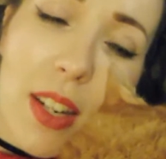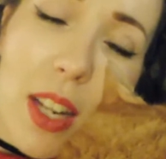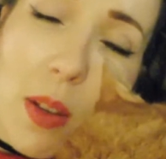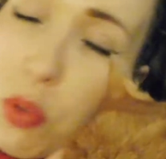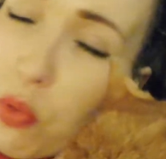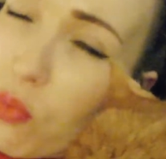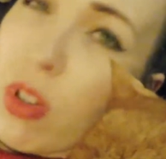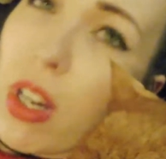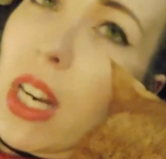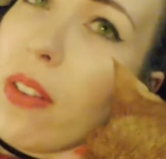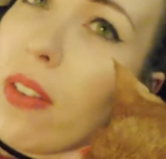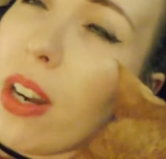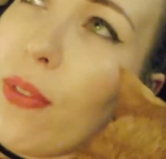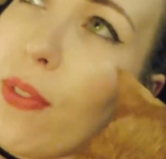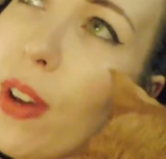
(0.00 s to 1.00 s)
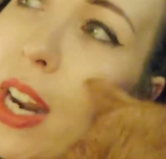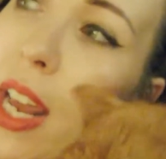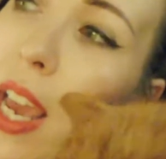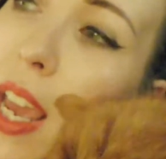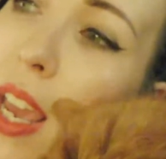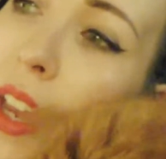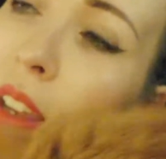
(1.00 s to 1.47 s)
It was really, really
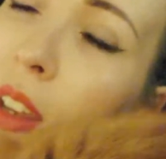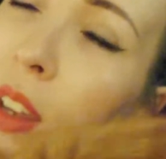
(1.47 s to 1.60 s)
funny,